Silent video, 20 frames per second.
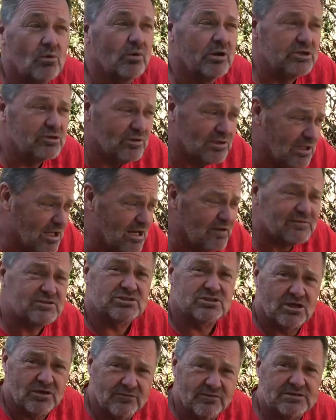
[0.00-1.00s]
we do a lot of
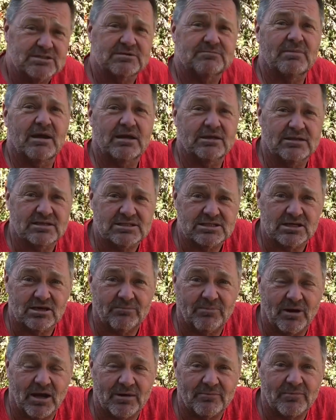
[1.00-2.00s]
service and maintenance here at
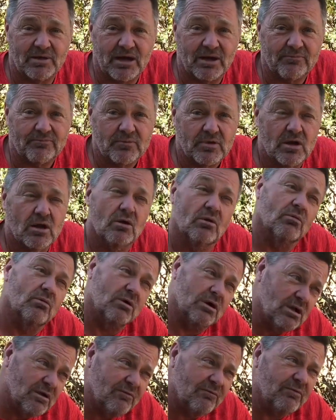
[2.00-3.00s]
Pondman.
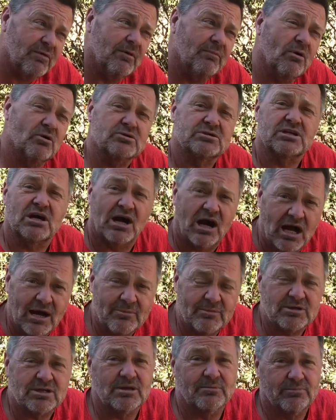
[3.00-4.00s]
One of the most
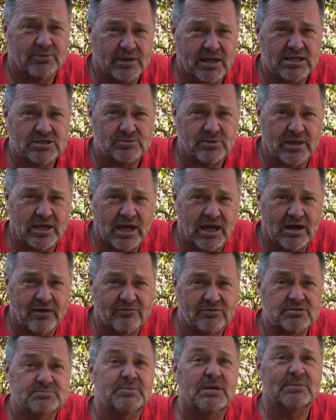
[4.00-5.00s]
common complaints we have
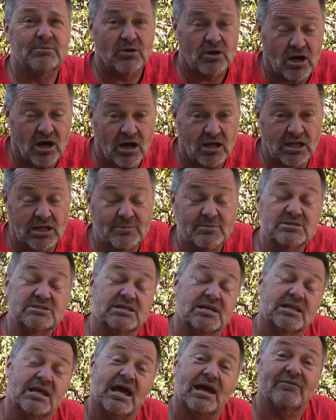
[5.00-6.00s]
is people call up and say
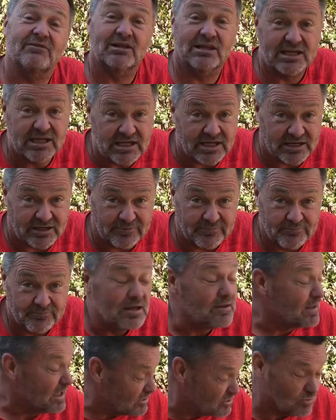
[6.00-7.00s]
they have a leak.
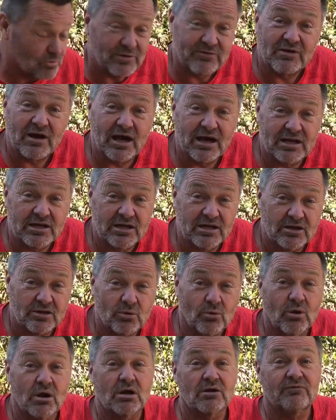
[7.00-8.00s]
That's what we've got here.
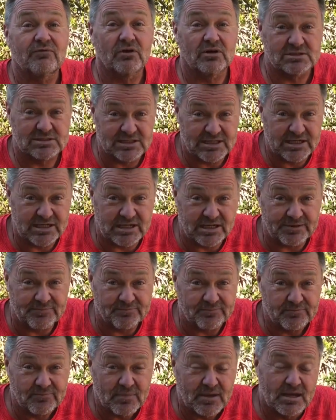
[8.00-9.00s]
The waterfall's leaking.
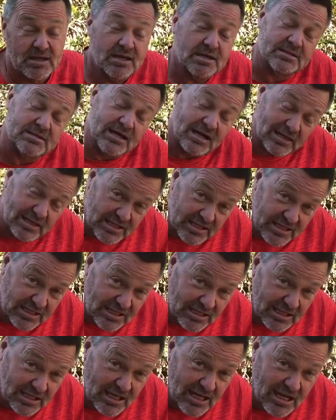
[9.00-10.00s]
It's not leaking
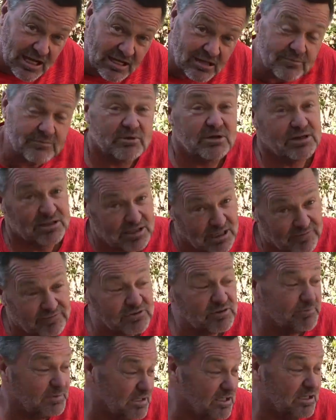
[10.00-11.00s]
a lot, but enough
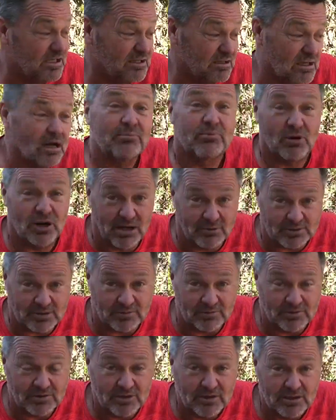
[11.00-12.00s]
to be a problem.
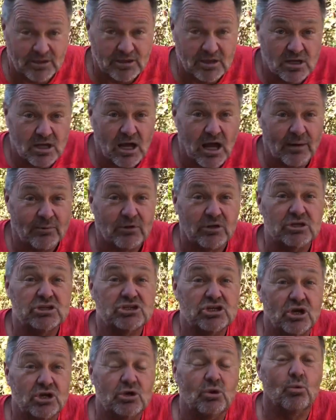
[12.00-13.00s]
I'm going to
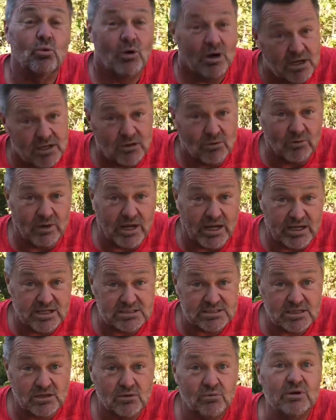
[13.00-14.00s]
show you one of the
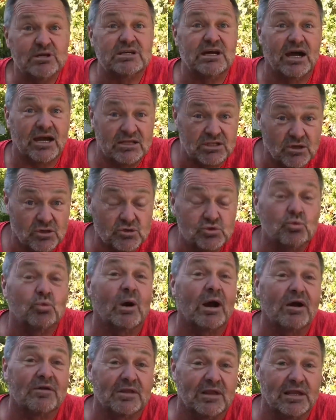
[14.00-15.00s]
ways we diagnose
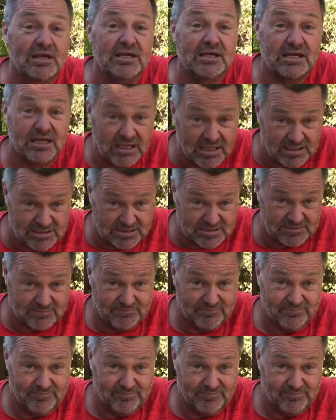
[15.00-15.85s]
where the leak is.